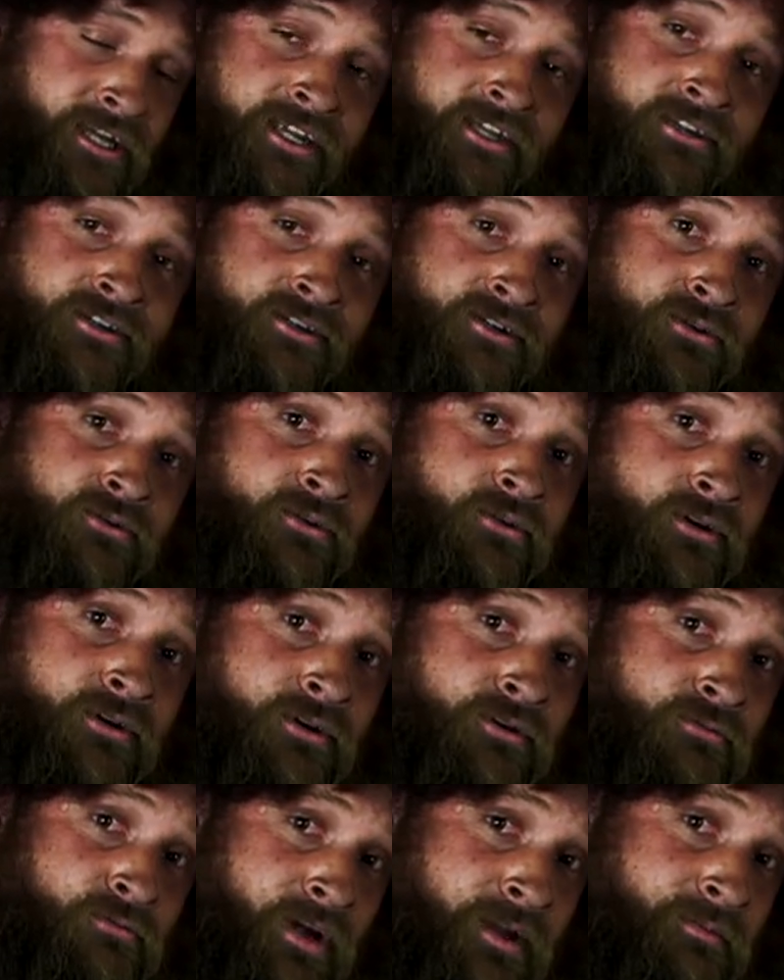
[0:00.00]
into
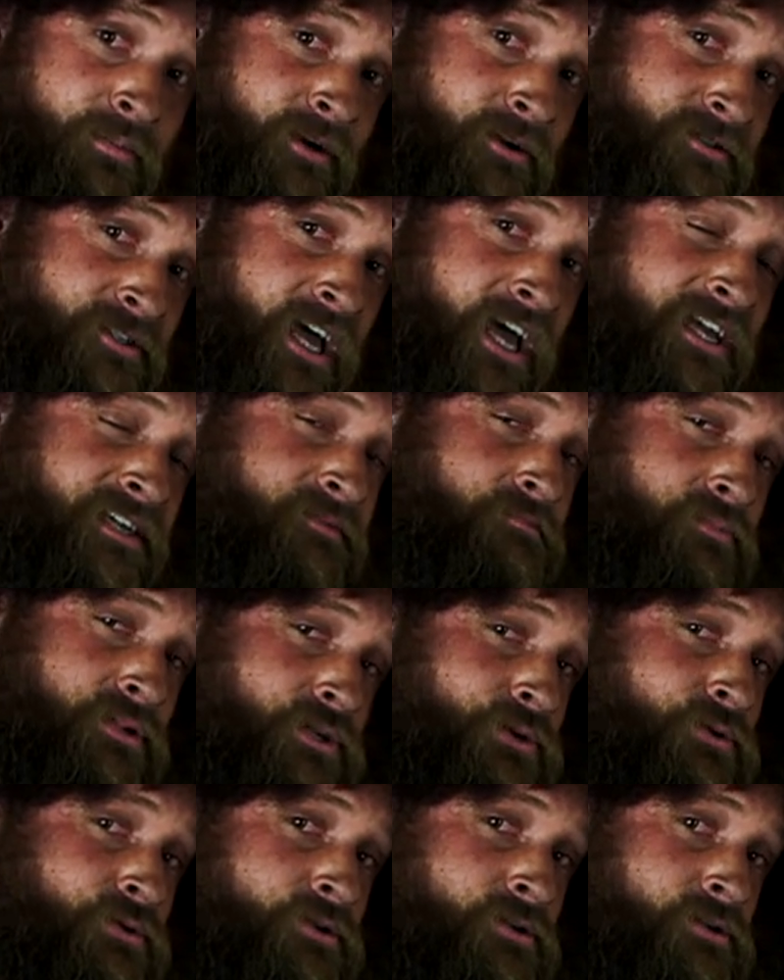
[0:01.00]
Redbeard's Eyes
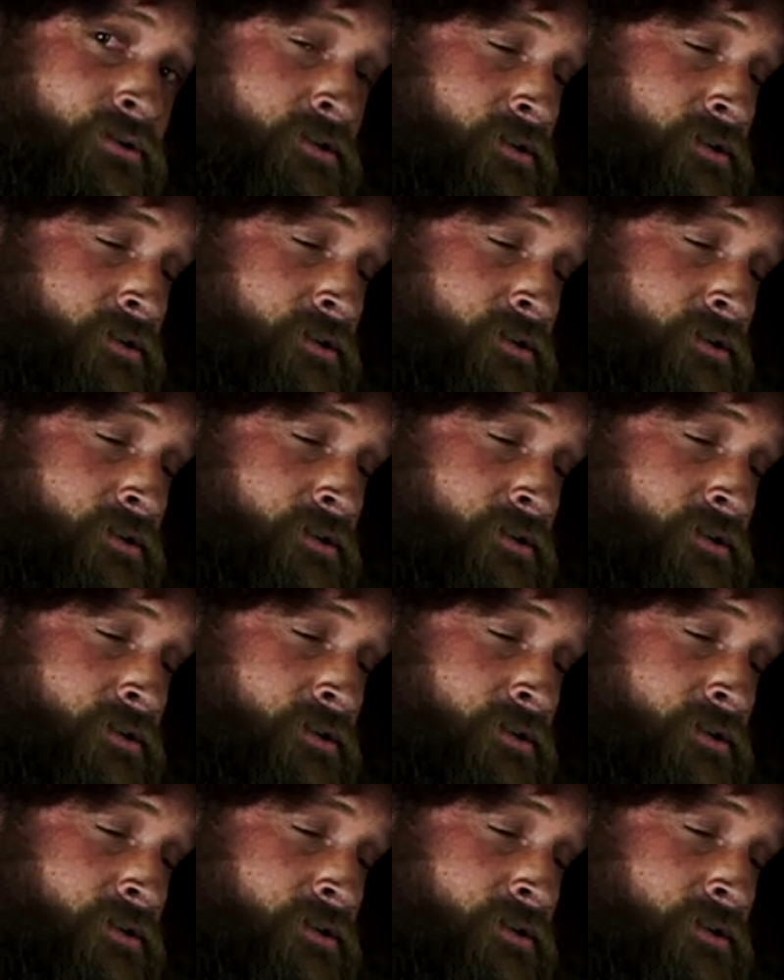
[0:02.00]
Blue.